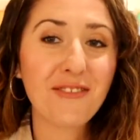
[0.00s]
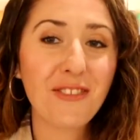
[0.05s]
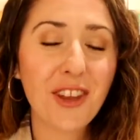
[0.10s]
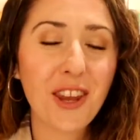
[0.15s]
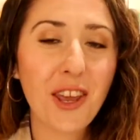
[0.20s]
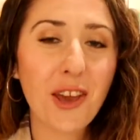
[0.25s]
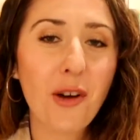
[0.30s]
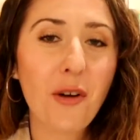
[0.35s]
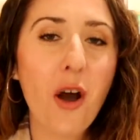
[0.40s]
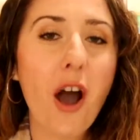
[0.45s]

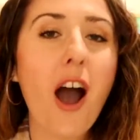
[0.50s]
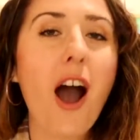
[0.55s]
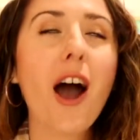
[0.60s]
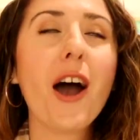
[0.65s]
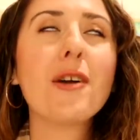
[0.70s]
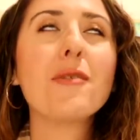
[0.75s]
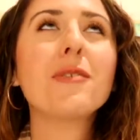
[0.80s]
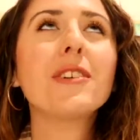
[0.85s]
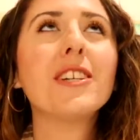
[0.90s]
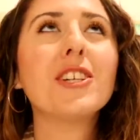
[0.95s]
video,
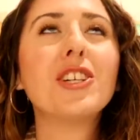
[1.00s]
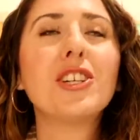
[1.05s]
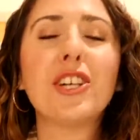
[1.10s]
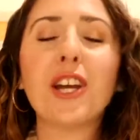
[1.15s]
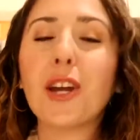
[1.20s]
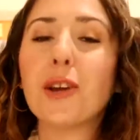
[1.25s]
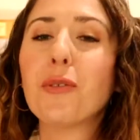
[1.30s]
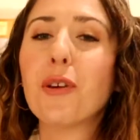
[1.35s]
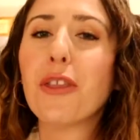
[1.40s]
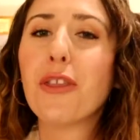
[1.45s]
I want to
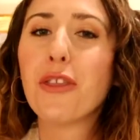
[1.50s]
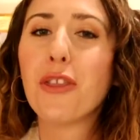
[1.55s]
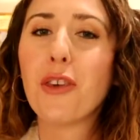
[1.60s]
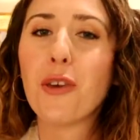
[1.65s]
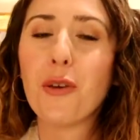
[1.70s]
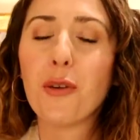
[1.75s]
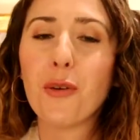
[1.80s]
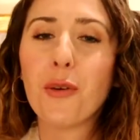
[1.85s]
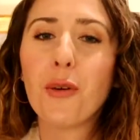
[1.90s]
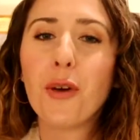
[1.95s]
share with
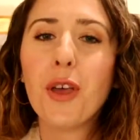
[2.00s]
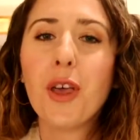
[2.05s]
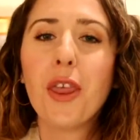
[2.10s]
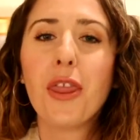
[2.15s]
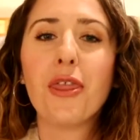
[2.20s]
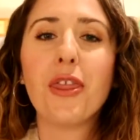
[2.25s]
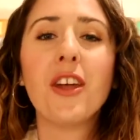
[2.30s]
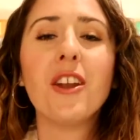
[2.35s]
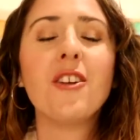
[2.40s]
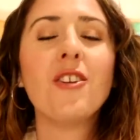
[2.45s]
you
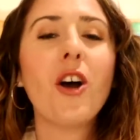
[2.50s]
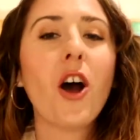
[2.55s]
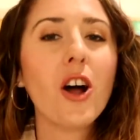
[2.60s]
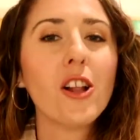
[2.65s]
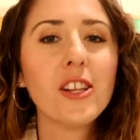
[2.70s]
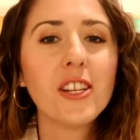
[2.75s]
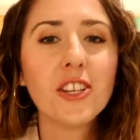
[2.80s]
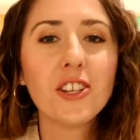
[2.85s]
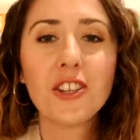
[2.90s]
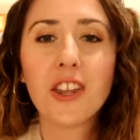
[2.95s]
the
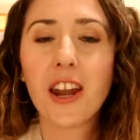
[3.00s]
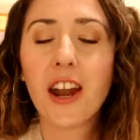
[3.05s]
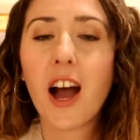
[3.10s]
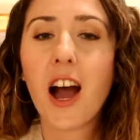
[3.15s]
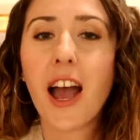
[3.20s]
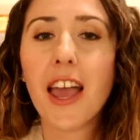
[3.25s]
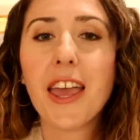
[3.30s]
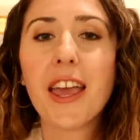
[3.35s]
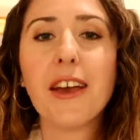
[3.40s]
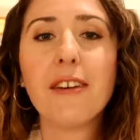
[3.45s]
knowledge that
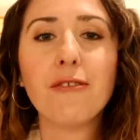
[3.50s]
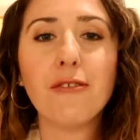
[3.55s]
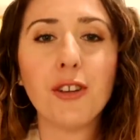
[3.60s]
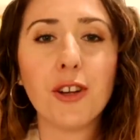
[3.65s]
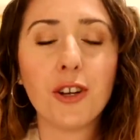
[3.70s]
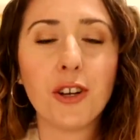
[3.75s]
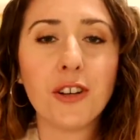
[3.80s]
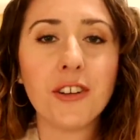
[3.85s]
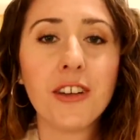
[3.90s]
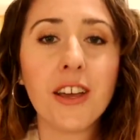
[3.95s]
I have
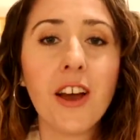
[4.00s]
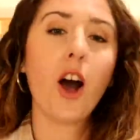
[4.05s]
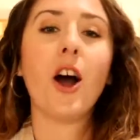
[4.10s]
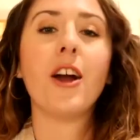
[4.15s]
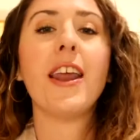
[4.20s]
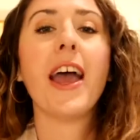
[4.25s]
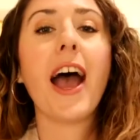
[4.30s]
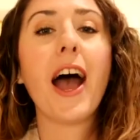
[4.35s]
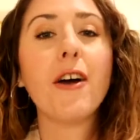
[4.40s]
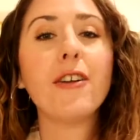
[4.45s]
learned
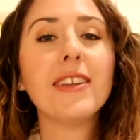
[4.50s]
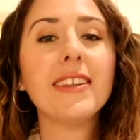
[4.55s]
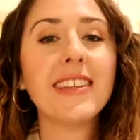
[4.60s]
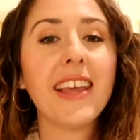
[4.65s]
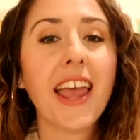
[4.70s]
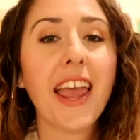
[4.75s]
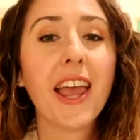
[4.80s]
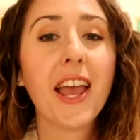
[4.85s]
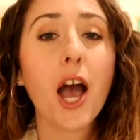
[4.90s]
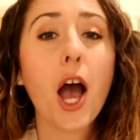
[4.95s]
on how to
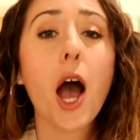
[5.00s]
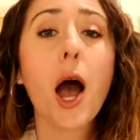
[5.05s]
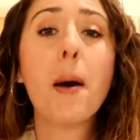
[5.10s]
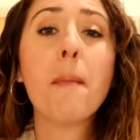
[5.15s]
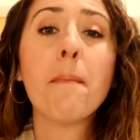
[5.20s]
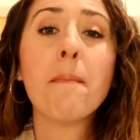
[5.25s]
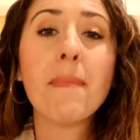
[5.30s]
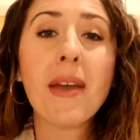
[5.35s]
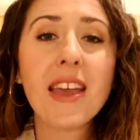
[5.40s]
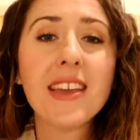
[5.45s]
take
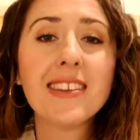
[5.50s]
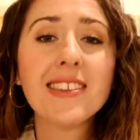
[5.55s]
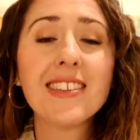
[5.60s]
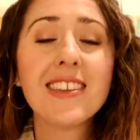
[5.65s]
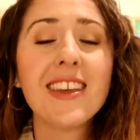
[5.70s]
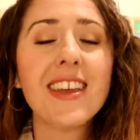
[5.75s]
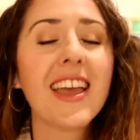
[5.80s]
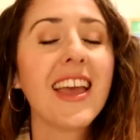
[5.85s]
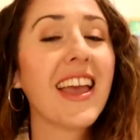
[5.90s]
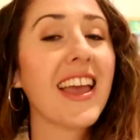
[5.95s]

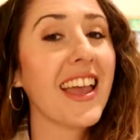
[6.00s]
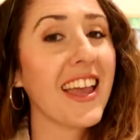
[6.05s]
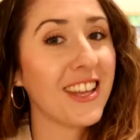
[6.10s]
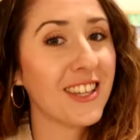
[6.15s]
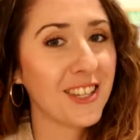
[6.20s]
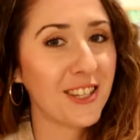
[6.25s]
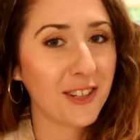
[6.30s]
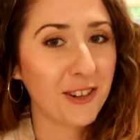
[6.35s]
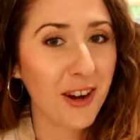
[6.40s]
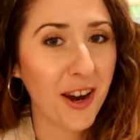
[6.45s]
amazing
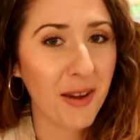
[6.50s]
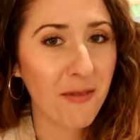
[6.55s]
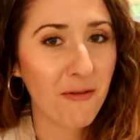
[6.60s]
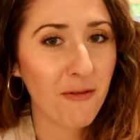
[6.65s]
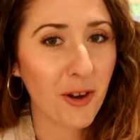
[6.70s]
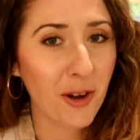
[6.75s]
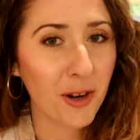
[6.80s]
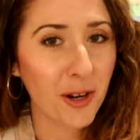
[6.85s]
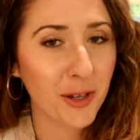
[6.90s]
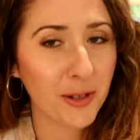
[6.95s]
Instagram
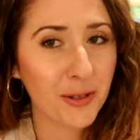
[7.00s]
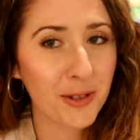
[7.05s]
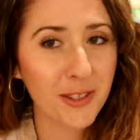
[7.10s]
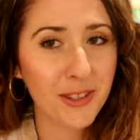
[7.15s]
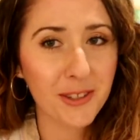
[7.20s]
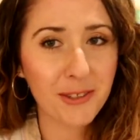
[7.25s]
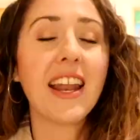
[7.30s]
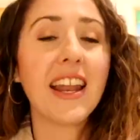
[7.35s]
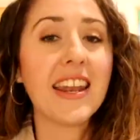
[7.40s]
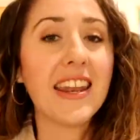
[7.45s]
photos.
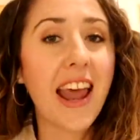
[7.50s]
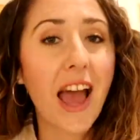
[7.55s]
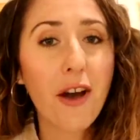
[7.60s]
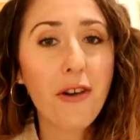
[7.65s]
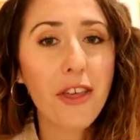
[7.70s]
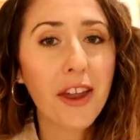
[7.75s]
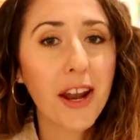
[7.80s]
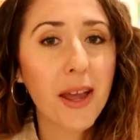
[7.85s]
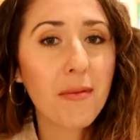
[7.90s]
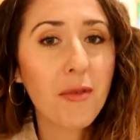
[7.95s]
Now
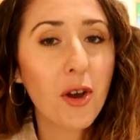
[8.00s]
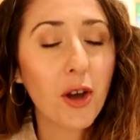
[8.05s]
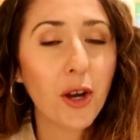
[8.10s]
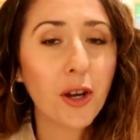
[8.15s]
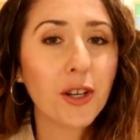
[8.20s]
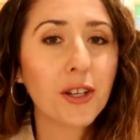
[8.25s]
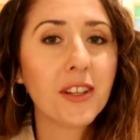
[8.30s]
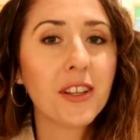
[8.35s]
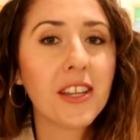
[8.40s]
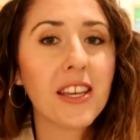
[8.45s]
that I'm
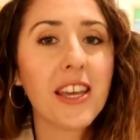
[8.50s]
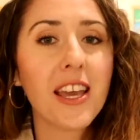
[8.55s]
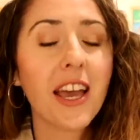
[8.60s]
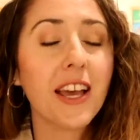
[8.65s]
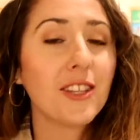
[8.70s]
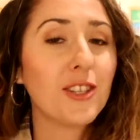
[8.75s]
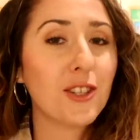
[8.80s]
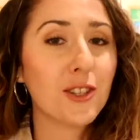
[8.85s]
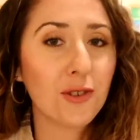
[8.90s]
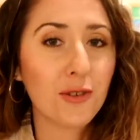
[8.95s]
currently
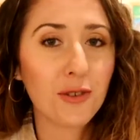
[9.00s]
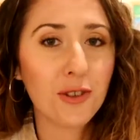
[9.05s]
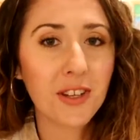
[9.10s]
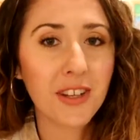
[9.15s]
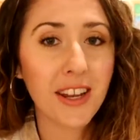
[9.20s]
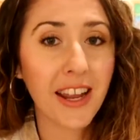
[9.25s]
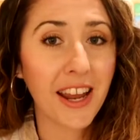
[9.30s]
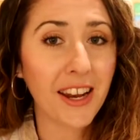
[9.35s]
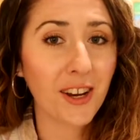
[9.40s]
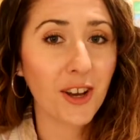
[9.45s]
a
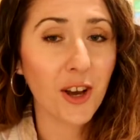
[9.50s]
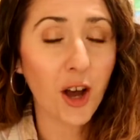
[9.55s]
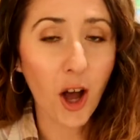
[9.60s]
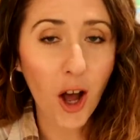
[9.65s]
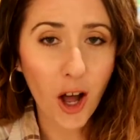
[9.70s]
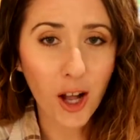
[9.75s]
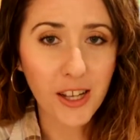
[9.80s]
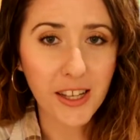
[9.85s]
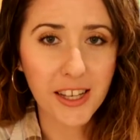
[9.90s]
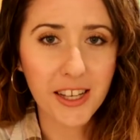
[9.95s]
student in
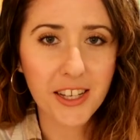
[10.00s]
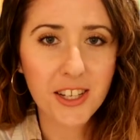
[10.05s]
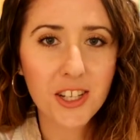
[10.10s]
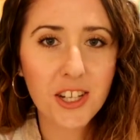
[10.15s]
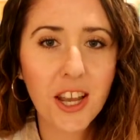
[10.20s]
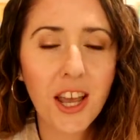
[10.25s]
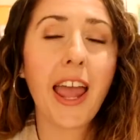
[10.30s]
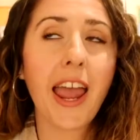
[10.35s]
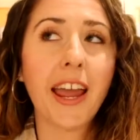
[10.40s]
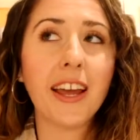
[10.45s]
college
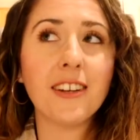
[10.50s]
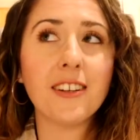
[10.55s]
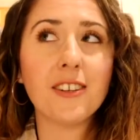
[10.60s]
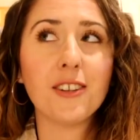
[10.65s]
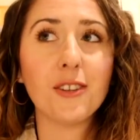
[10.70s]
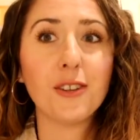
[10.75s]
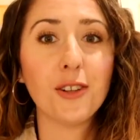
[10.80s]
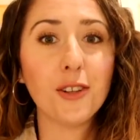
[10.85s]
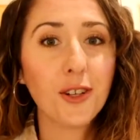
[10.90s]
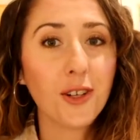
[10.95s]
and
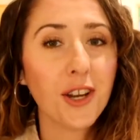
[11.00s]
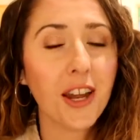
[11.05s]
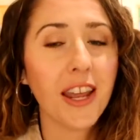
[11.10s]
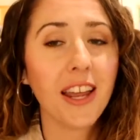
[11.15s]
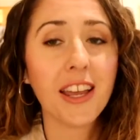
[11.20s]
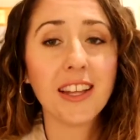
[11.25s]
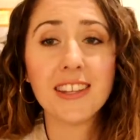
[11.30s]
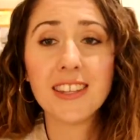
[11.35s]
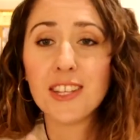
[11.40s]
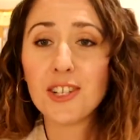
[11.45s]

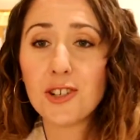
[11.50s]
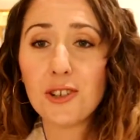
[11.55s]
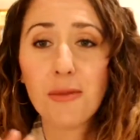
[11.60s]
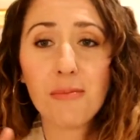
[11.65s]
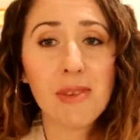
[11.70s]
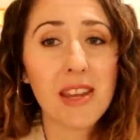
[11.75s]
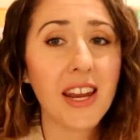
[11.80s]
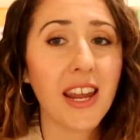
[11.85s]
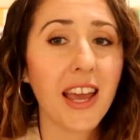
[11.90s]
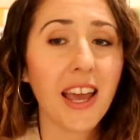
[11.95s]
learning digital
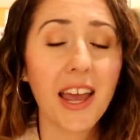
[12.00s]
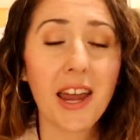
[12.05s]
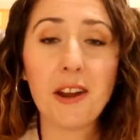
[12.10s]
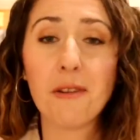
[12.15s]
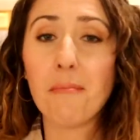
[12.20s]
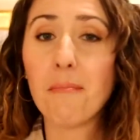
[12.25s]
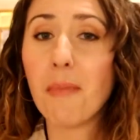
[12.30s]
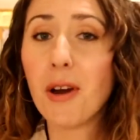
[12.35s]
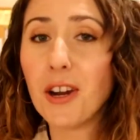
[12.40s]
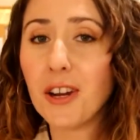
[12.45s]
media
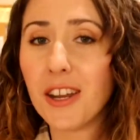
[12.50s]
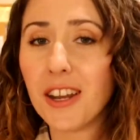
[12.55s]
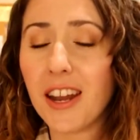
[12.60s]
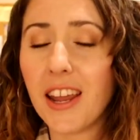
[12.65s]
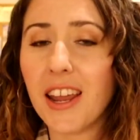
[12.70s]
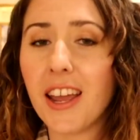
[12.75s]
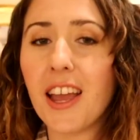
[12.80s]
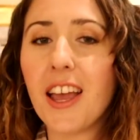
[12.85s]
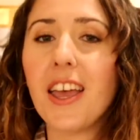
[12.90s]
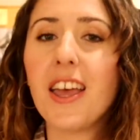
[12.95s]
and marketing,